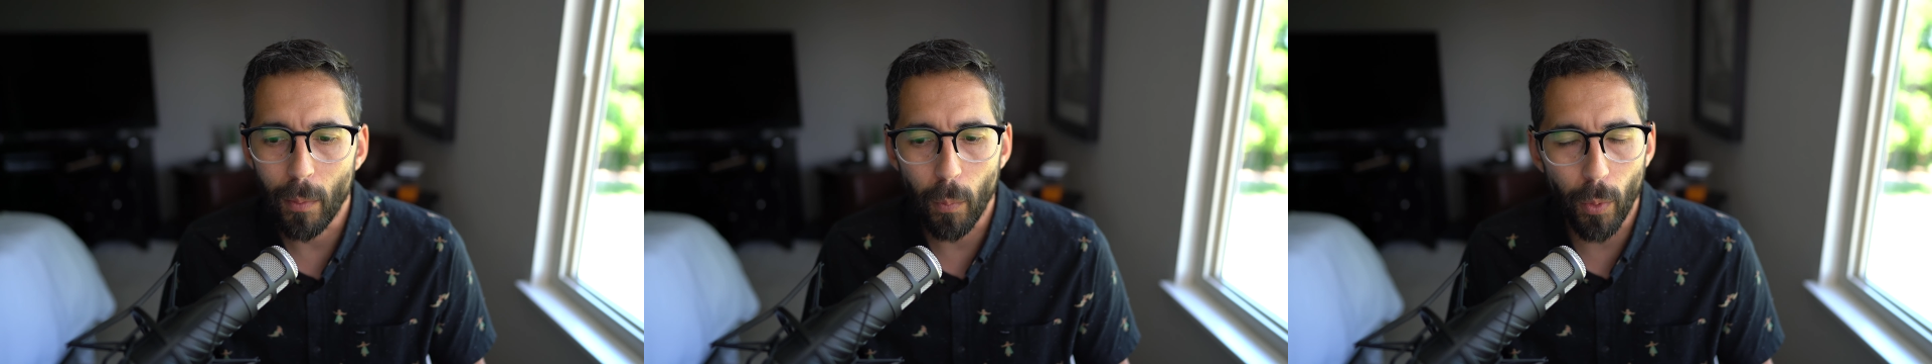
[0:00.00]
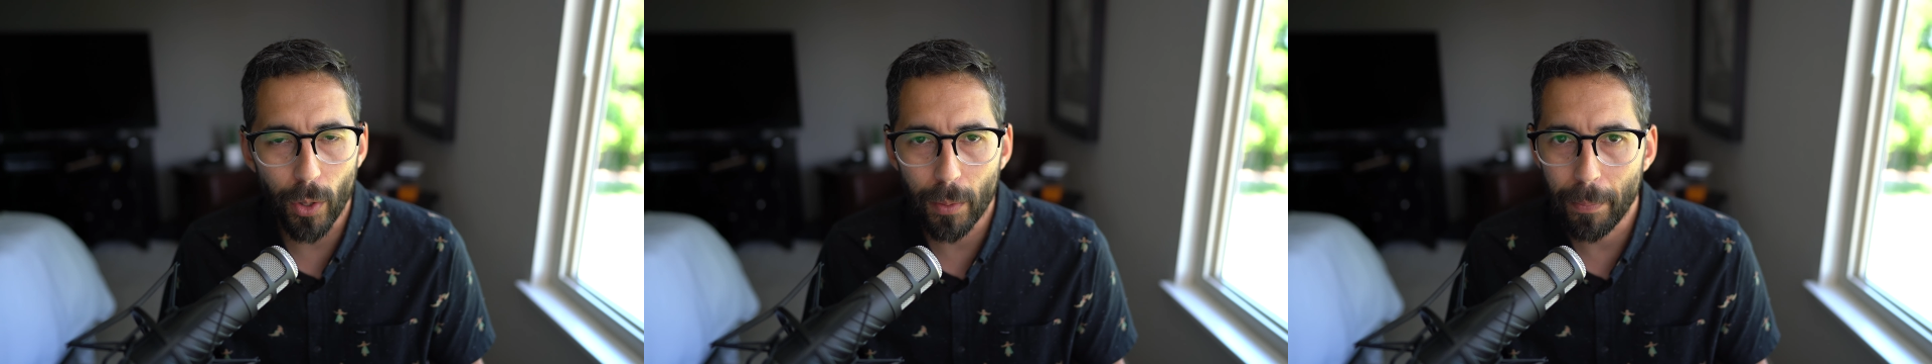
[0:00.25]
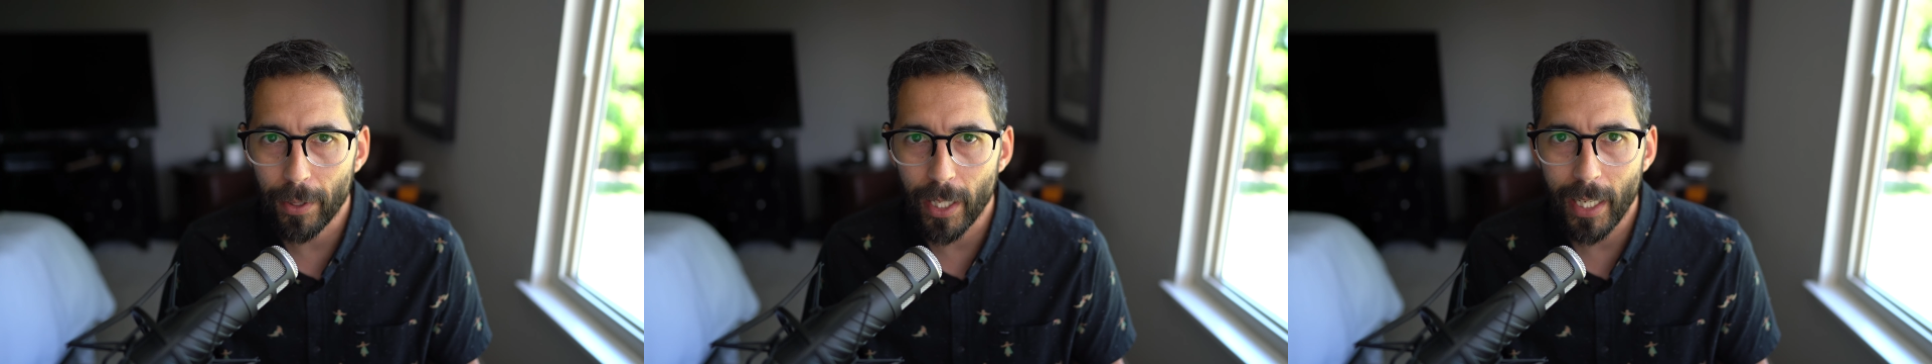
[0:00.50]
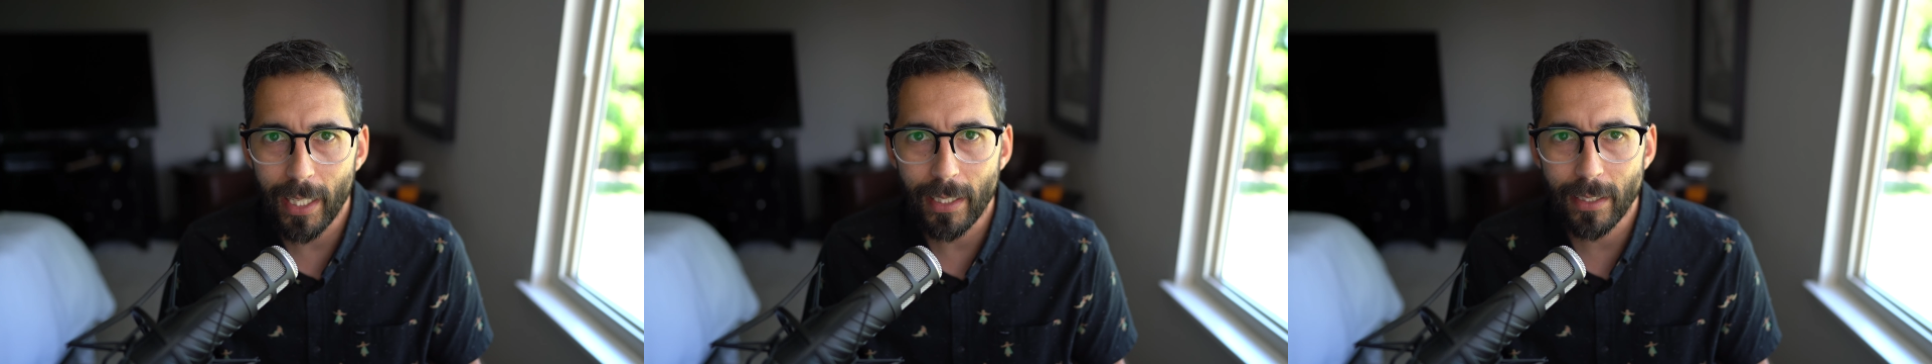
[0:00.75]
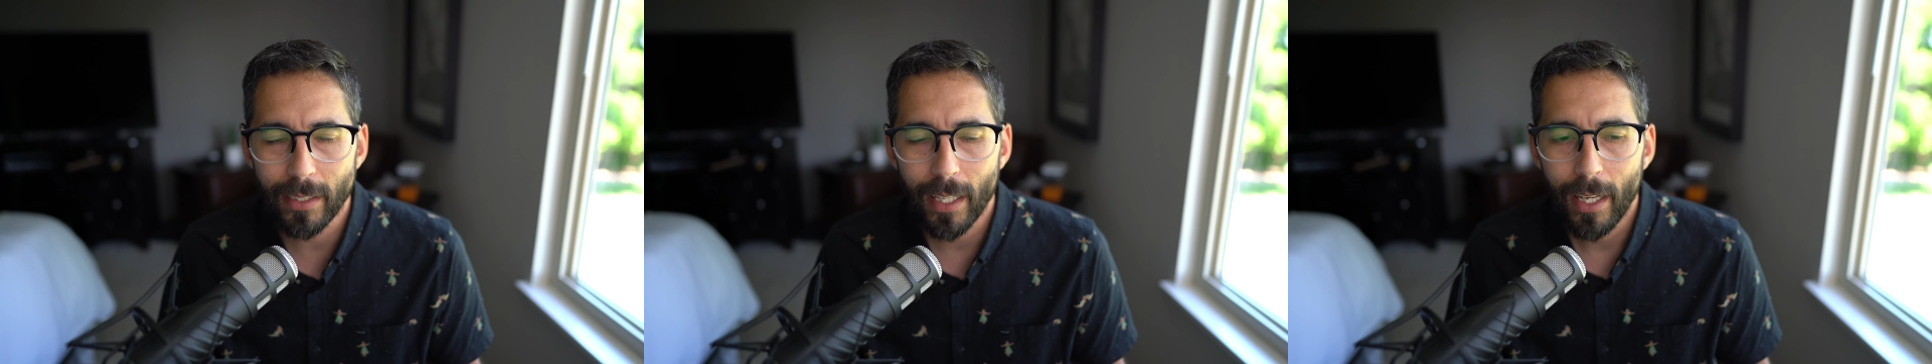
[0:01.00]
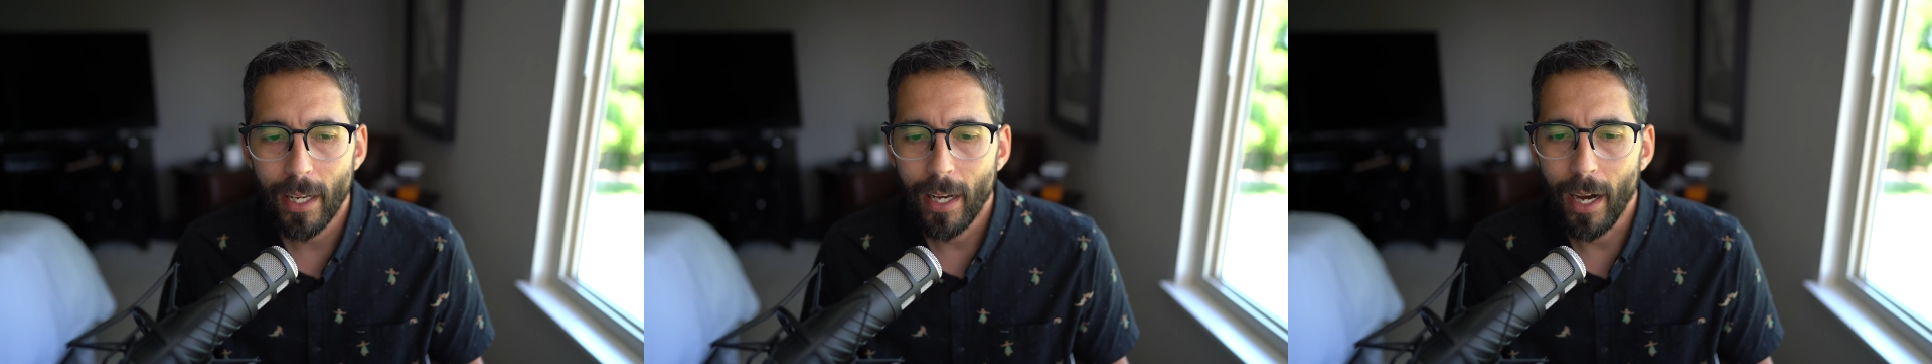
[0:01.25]
word plays,
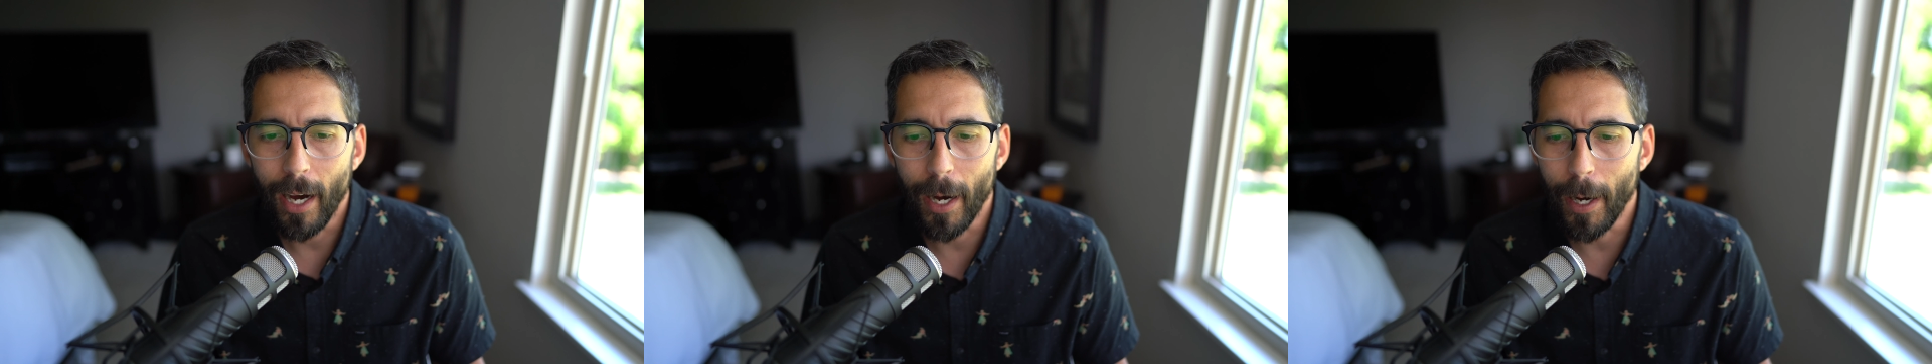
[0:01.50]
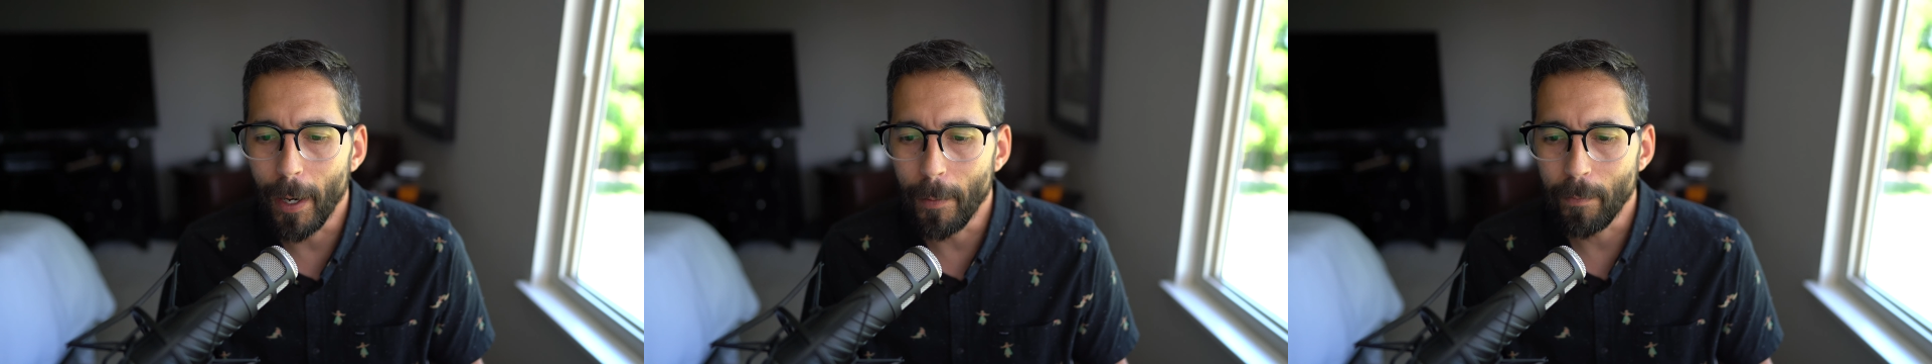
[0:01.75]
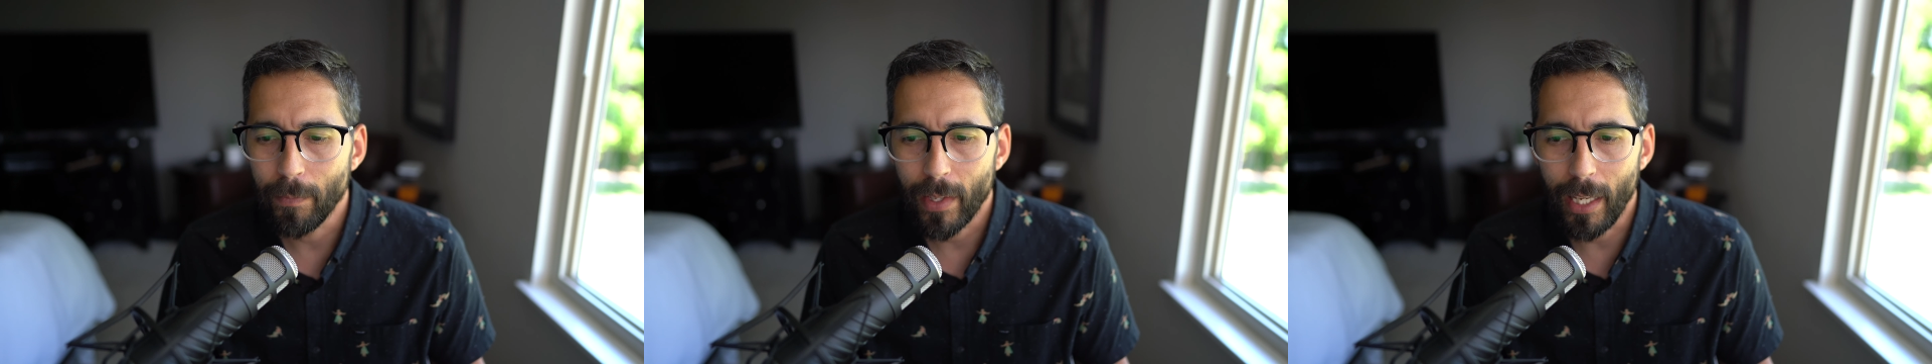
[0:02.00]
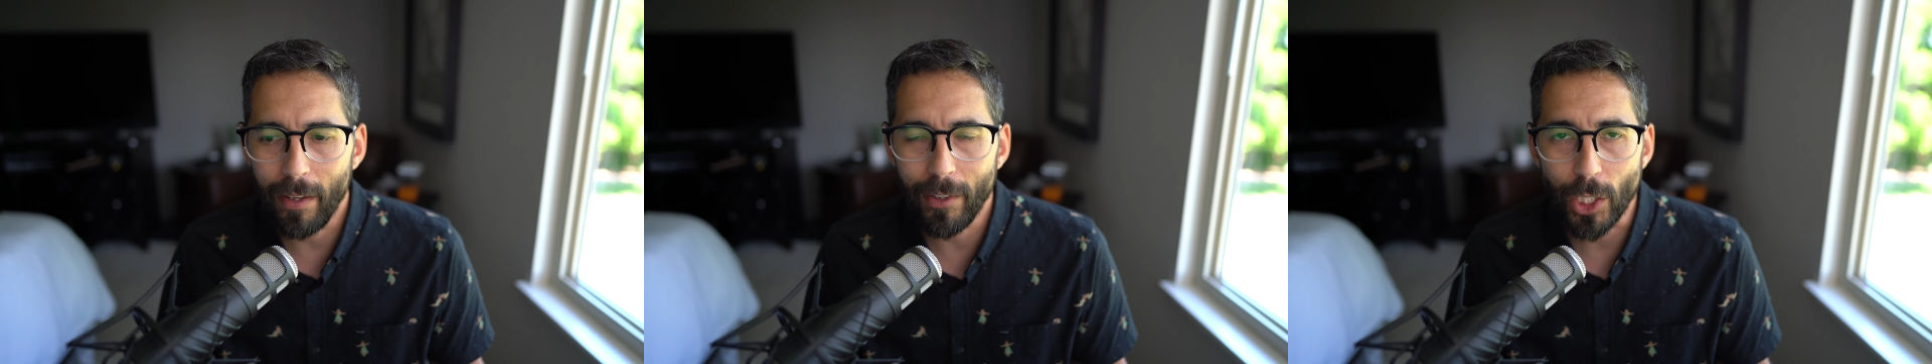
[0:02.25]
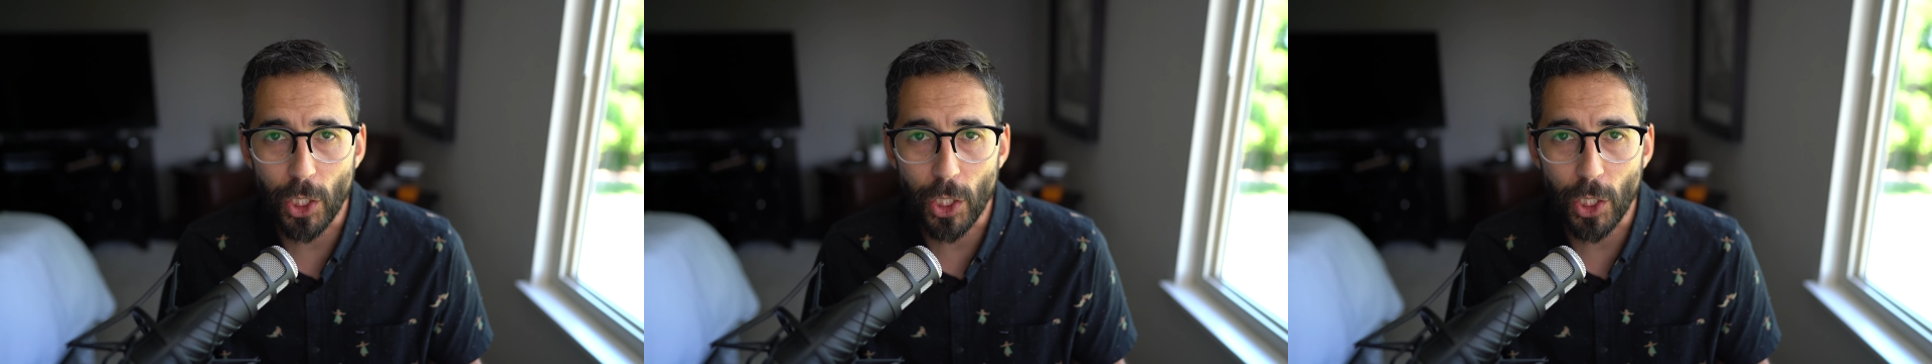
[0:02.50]
even